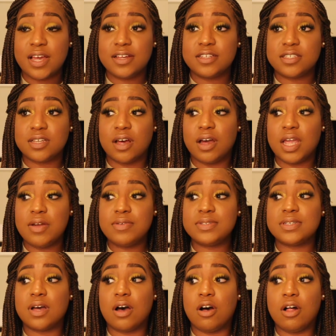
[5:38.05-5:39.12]
So he
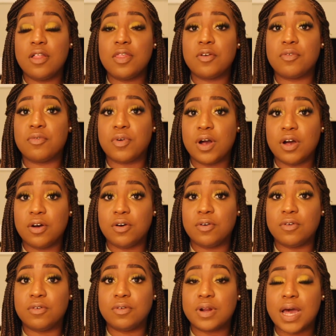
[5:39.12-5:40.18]
was on the
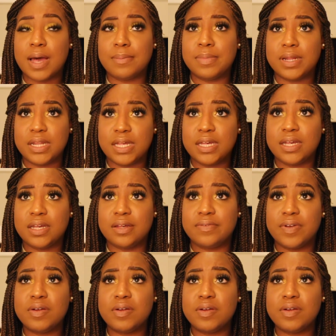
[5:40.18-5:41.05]
road, I believe.